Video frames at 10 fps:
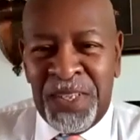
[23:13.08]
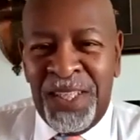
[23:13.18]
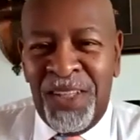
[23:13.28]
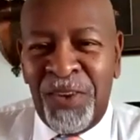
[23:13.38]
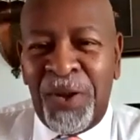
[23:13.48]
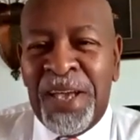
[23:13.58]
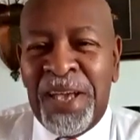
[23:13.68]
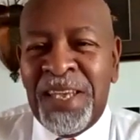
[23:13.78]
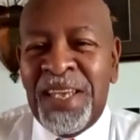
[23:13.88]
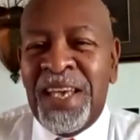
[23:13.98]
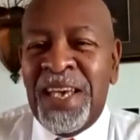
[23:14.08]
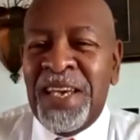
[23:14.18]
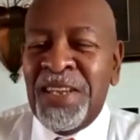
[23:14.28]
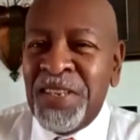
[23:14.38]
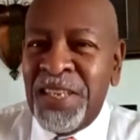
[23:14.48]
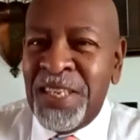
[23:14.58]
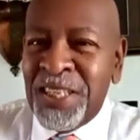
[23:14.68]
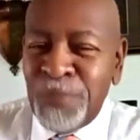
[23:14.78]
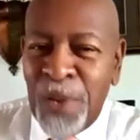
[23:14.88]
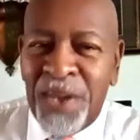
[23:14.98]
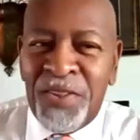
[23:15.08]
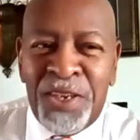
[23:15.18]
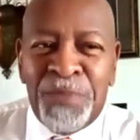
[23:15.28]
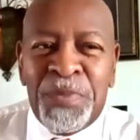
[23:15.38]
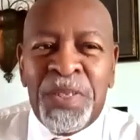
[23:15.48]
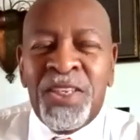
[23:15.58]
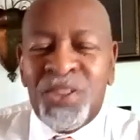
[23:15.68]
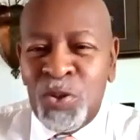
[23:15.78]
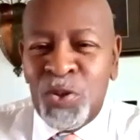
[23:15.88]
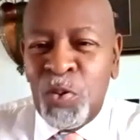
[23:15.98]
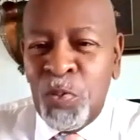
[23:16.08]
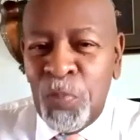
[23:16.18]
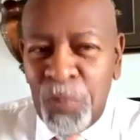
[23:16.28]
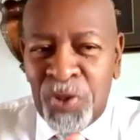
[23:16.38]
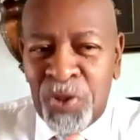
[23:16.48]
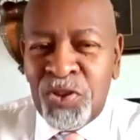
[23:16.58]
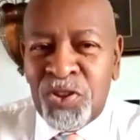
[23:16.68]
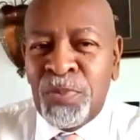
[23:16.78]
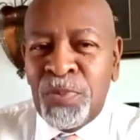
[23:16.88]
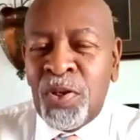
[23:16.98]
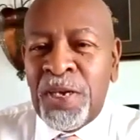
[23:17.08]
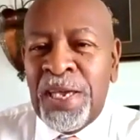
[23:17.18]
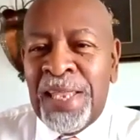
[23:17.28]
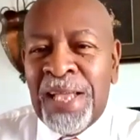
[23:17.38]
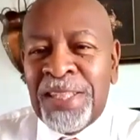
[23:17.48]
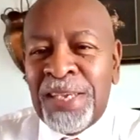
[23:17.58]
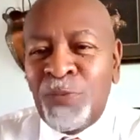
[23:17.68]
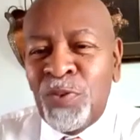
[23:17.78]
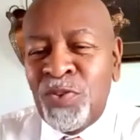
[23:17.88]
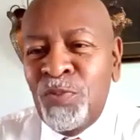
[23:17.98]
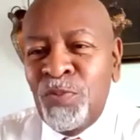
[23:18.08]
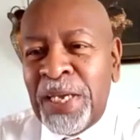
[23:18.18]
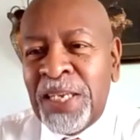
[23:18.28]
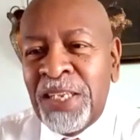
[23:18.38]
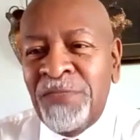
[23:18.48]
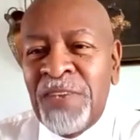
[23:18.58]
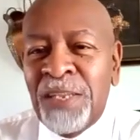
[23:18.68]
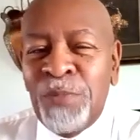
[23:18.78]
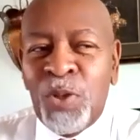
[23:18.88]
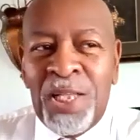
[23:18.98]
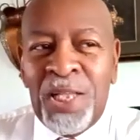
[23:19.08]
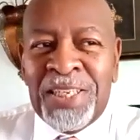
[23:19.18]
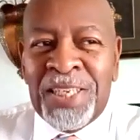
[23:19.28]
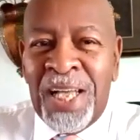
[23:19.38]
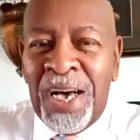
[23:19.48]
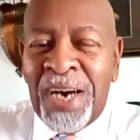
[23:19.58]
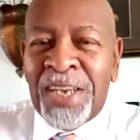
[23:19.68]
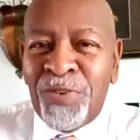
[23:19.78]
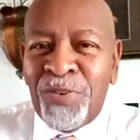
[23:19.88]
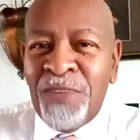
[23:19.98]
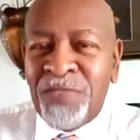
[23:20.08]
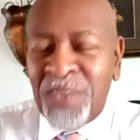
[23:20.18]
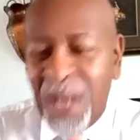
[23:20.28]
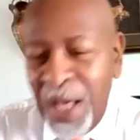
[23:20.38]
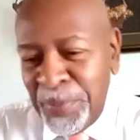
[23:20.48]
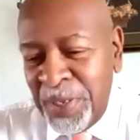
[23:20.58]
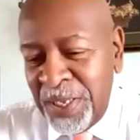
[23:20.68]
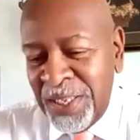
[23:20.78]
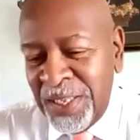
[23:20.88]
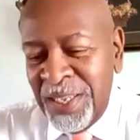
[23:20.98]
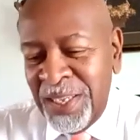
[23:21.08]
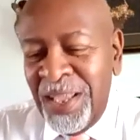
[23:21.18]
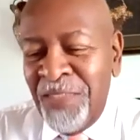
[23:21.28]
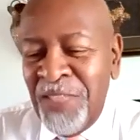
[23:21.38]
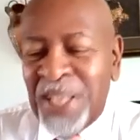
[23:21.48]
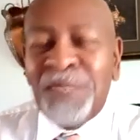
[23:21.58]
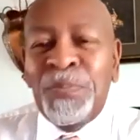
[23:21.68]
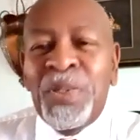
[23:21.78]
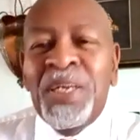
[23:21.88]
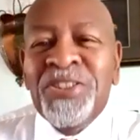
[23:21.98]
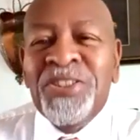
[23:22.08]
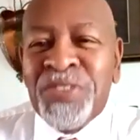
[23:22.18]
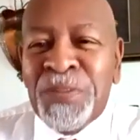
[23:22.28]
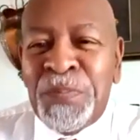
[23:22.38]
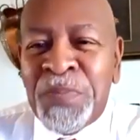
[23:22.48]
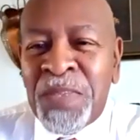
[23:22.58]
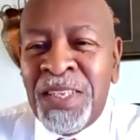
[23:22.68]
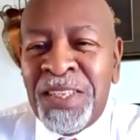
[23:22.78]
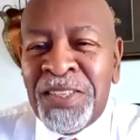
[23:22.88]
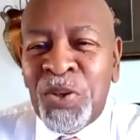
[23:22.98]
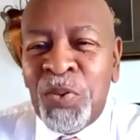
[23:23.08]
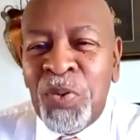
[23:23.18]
okay, and inspire them to purchase the book. And I think with you making available an autographed copy, that's a plus. So,